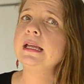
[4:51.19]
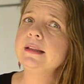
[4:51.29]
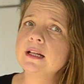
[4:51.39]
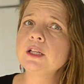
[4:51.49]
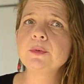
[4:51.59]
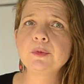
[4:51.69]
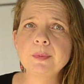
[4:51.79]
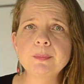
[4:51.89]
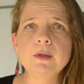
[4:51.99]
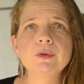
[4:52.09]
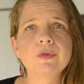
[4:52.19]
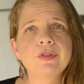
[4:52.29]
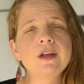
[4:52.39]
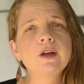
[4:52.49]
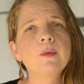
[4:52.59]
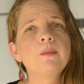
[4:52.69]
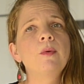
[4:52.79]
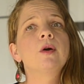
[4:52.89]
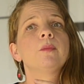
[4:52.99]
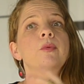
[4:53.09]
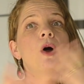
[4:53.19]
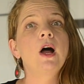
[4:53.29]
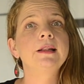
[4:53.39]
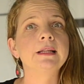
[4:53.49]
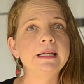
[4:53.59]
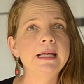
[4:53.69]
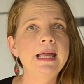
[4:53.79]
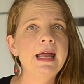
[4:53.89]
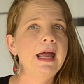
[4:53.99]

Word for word: it helps people to think more broadly